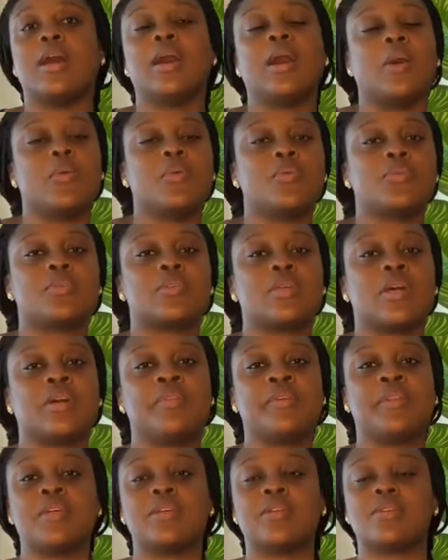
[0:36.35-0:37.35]
I was
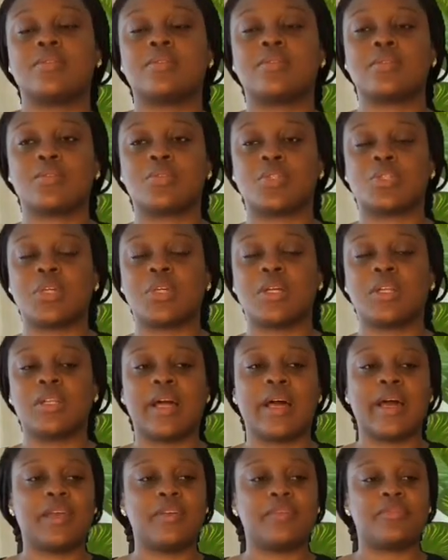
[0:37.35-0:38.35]
having a social
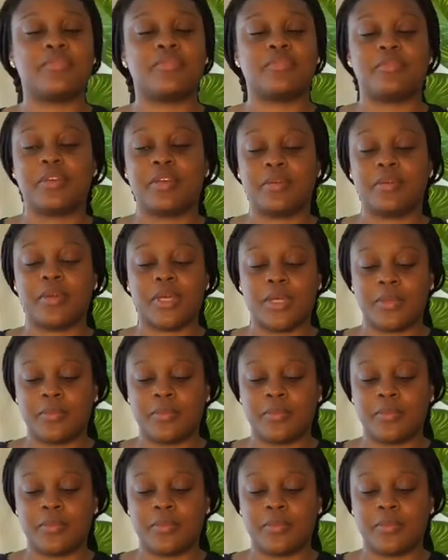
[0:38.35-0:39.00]
life very.